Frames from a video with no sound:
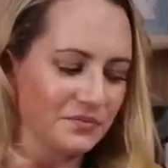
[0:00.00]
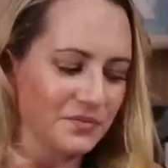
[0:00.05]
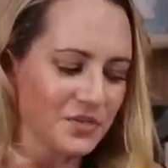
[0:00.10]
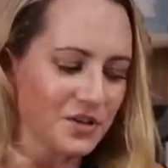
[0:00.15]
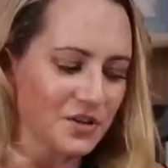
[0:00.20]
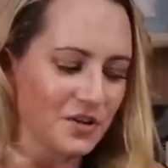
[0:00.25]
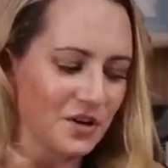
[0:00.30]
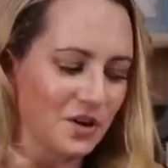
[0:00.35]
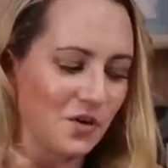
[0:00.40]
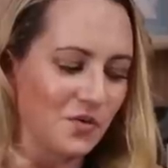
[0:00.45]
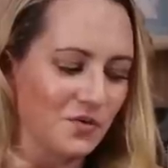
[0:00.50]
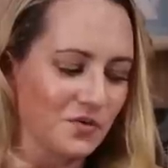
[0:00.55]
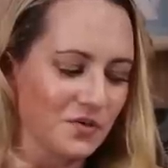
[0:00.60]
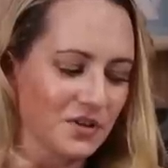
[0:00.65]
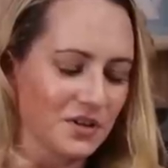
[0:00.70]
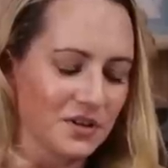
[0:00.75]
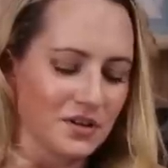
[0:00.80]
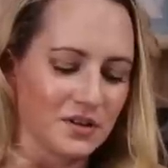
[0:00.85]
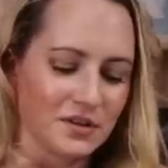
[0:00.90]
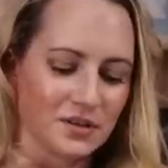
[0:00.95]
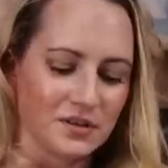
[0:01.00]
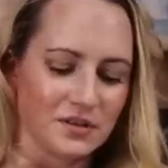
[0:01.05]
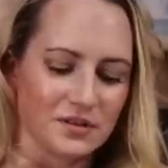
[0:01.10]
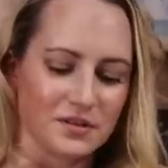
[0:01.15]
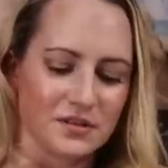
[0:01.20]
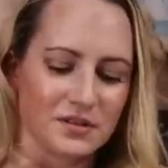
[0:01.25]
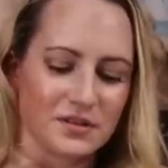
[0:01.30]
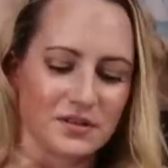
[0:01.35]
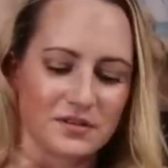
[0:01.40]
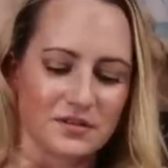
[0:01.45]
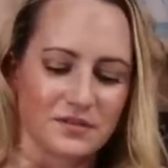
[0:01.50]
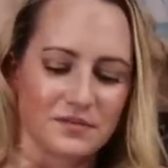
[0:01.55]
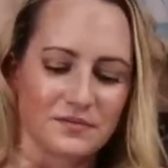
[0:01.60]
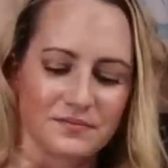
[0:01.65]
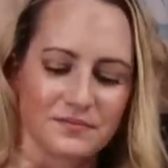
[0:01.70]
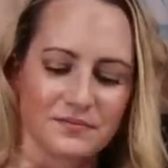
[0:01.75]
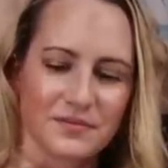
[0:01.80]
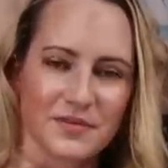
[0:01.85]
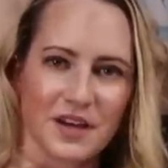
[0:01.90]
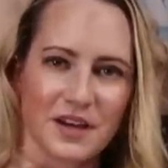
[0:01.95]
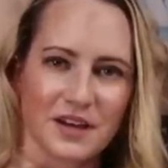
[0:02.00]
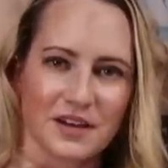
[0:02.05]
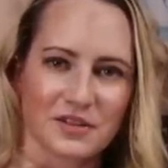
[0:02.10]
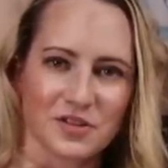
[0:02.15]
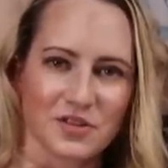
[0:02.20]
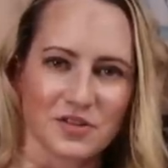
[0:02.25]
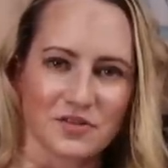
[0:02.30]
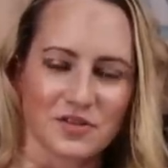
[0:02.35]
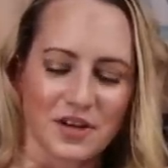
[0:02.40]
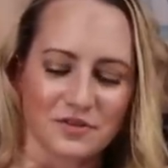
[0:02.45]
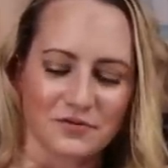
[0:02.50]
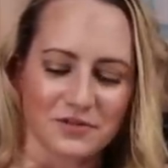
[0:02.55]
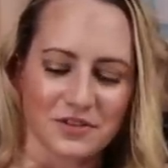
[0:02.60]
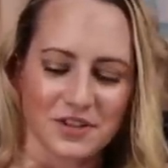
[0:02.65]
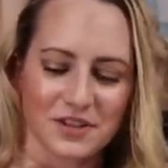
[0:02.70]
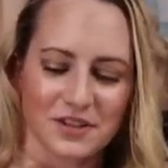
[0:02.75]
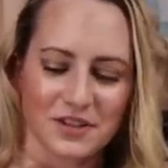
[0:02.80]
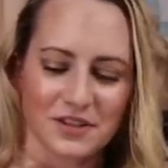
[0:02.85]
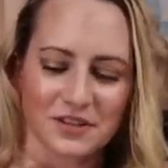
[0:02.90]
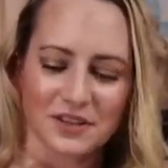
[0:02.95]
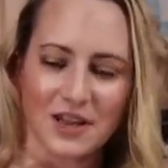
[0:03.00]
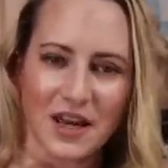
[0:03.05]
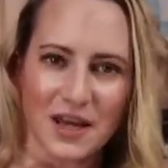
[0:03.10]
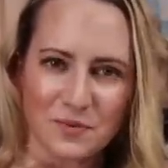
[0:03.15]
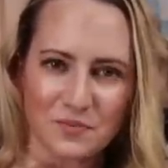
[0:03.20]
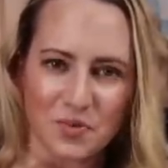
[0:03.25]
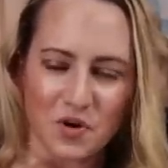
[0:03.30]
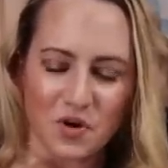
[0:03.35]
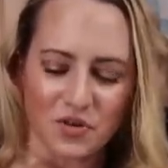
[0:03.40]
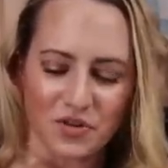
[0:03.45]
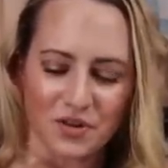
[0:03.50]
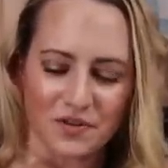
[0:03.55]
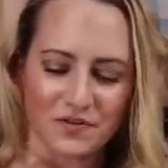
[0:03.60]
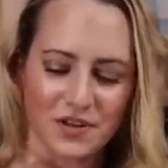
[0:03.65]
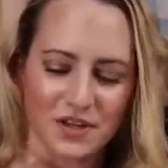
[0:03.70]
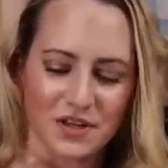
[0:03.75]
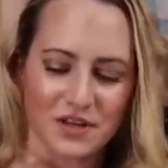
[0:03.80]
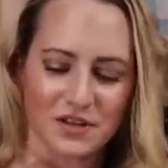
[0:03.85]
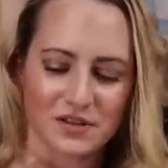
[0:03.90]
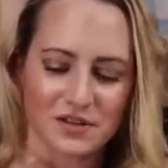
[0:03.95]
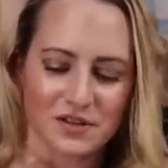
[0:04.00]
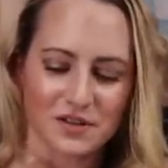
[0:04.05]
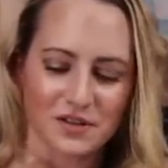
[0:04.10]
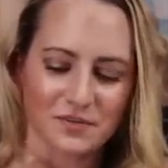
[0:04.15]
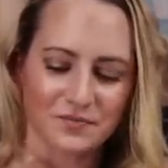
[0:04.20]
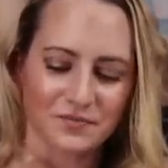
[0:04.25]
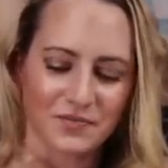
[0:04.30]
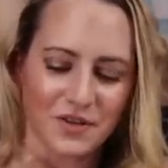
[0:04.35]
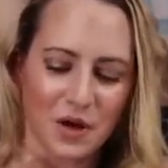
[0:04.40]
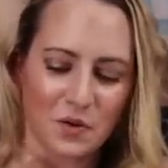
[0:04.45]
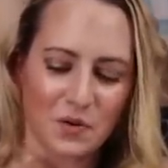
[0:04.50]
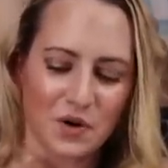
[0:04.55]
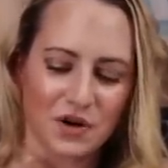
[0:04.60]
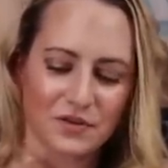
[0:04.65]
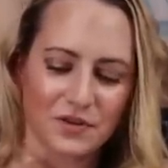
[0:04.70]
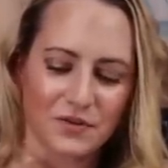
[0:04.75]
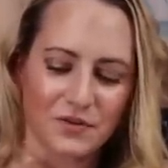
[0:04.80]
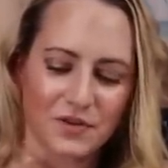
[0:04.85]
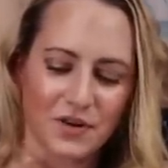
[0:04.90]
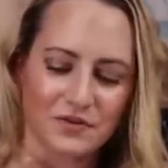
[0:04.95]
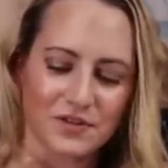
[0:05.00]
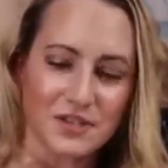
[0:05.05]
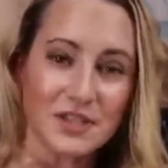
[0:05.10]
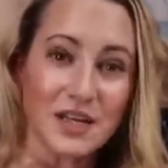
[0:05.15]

So yeah, so definitely like both of these. However, if you have